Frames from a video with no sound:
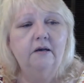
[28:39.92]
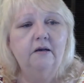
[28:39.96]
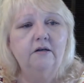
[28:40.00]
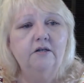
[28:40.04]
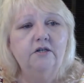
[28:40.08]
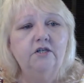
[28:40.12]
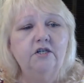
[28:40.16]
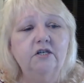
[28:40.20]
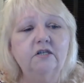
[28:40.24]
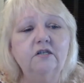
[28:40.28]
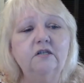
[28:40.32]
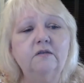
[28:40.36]

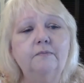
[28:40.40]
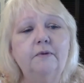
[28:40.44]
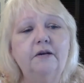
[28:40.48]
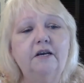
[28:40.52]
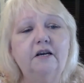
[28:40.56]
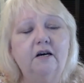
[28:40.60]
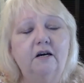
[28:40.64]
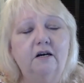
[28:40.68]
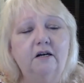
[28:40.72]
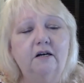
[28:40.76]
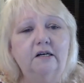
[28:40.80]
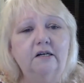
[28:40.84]
just
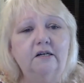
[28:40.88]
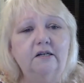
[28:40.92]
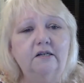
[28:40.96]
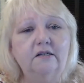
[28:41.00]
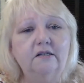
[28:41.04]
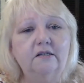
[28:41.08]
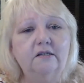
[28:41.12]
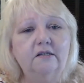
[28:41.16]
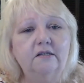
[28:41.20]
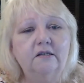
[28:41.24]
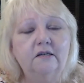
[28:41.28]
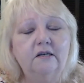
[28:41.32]

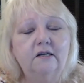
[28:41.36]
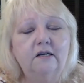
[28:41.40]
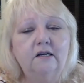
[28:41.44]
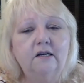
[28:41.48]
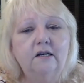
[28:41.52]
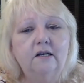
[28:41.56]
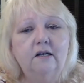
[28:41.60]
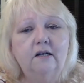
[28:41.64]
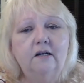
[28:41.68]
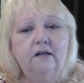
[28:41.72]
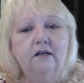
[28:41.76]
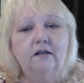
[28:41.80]
because,
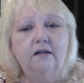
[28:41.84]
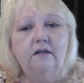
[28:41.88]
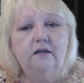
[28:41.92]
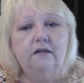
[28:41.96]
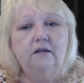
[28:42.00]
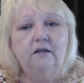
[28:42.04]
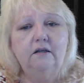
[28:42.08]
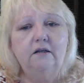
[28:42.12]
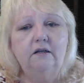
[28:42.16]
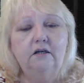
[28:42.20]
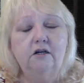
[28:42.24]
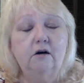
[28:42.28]

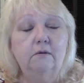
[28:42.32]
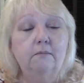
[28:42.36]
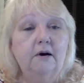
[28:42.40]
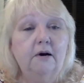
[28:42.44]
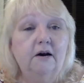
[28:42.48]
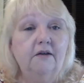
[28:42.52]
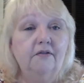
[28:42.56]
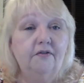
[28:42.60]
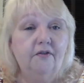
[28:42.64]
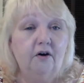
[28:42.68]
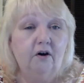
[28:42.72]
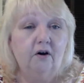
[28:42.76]
you know, my
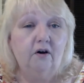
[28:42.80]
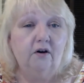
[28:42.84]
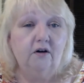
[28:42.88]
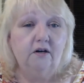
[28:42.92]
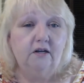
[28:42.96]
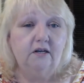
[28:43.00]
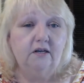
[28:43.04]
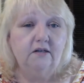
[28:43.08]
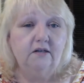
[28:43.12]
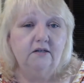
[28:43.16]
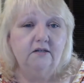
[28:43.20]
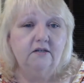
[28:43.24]
thought
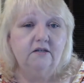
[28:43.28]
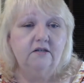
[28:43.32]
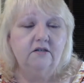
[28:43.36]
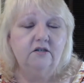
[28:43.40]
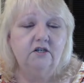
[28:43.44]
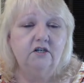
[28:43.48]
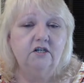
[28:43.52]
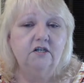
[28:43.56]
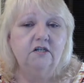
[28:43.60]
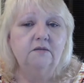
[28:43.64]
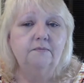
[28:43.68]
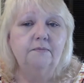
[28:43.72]
is,
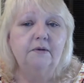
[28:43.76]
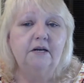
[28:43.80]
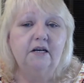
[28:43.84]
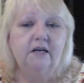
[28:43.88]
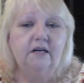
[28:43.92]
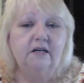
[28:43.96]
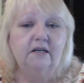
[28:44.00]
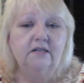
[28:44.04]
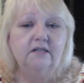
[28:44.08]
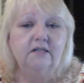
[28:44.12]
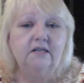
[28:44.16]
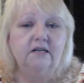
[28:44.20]
just
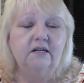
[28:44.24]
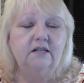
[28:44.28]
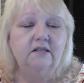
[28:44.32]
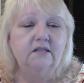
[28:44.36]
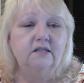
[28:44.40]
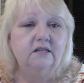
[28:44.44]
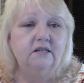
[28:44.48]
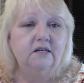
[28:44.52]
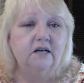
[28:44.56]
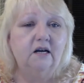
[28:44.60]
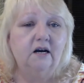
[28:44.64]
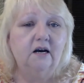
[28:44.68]
because
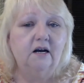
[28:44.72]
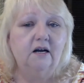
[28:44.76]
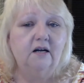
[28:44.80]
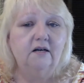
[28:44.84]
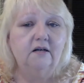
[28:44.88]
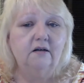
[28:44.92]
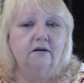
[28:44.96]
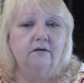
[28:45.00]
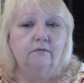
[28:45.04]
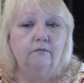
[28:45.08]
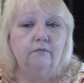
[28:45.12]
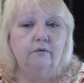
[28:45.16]
it's not
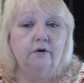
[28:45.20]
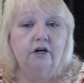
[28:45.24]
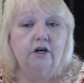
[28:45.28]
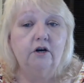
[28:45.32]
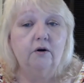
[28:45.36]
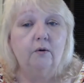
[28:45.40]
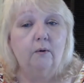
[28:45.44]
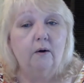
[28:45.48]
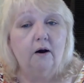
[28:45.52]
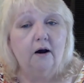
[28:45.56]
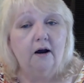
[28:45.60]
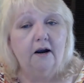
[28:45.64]

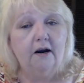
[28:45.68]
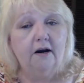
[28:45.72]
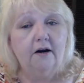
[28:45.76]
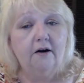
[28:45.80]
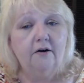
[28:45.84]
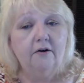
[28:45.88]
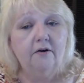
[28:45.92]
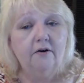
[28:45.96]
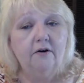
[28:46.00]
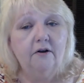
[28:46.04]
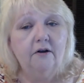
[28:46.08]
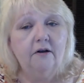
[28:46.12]

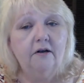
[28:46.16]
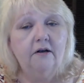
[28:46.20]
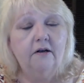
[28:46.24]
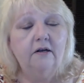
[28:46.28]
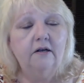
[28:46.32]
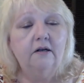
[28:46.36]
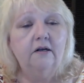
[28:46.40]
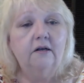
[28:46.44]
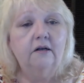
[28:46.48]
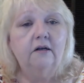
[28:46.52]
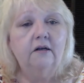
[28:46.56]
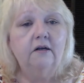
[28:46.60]
required,
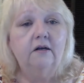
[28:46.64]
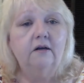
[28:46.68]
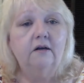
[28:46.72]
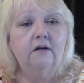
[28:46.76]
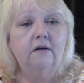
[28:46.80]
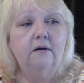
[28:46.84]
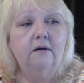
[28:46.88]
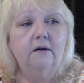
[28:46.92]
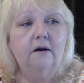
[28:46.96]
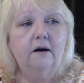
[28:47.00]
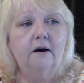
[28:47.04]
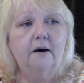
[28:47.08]

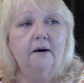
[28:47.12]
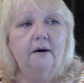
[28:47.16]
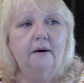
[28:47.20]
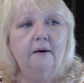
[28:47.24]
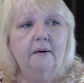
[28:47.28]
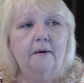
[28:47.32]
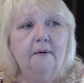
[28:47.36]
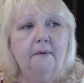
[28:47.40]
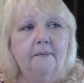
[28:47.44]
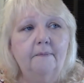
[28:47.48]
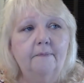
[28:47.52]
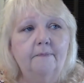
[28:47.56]

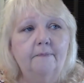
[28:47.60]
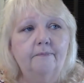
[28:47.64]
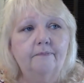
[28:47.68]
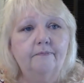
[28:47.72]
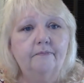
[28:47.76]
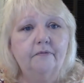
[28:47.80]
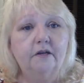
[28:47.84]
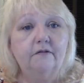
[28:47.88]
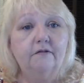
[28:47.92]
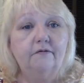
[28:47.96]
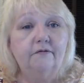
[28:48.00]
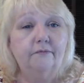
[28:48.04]
you
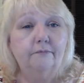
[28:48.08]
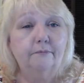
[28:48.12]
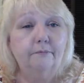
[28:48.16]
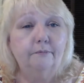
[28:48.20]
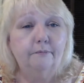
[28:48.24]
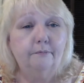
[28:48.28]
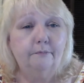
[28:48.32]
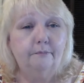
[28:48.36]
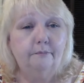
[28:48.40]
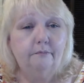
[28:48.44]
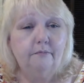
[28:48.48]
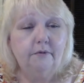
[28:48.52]

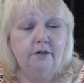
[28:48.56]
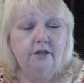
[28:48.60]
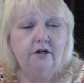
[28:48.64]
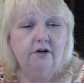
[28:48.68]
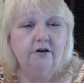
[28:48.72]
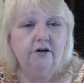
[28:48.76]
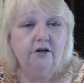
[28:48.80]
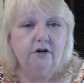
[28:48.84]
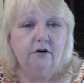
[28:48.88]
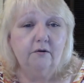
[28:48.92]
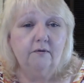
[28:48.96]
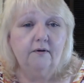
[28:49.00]
know,
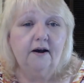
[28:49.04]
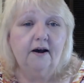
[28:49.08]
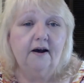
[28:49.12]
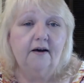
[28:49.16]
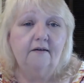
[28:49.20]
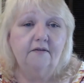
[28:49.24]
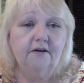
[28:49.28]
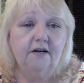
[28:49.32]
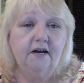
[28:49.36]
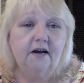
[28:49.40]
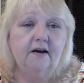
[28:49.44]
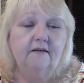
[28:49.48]
you don't
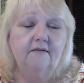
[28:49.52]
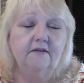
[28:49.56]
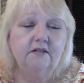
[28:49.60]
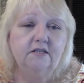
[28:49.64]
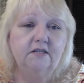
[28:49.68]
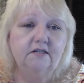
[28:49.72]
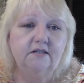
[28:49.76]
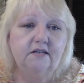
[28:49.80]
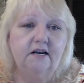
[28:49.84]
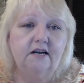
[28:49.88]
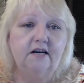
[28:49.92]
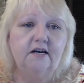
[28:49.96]
have to have a
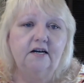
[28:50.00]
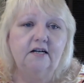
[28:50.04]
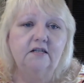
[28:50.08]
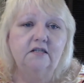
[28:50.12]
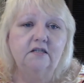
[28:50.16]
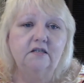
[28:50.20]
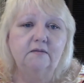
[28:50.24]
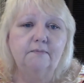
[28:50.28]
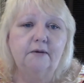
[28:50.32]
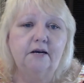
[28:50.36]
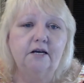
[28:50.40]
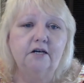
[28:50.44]
state
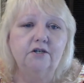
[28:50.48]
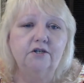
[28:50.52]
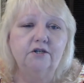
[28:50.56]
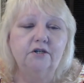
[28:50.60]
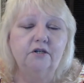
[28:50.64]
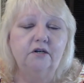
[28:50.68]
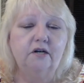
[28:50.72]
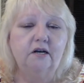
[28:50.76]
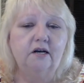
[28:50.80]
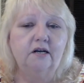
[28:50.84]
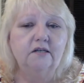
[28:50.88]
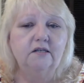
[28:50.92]

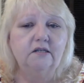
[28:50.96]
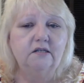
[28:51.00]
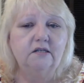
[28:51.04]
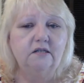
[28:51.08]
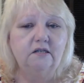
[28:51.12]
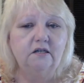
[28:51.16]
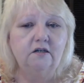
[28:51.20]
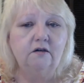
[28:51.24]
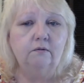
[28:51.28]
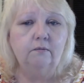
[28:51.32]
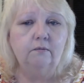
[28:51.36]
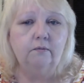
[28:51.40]
inspection. I
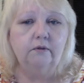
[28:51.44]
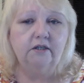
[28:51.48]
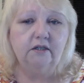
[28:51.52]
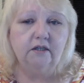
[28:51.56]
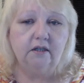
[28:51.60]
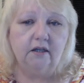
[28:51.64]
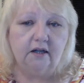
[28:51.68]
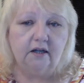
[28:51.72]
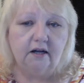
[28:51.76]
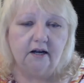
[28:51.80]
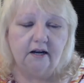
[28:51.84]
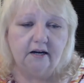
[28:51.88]
still would
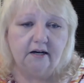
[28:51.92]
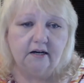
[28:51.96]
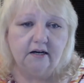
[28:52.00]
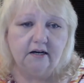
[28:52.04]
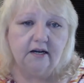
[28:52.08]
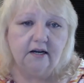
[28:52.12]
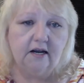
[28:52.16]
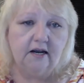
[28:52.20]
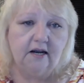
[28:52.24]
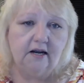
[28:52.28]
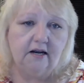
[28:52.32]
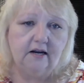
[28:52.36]
like
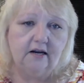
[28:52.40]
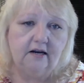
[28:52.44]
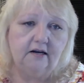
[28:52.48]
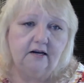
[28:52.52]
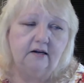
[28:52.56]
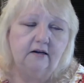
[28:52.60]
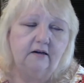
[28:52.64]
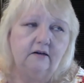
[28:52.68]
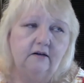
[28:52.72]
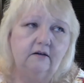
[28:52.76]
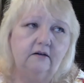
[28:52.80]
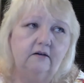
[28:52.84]

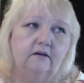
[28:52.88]
a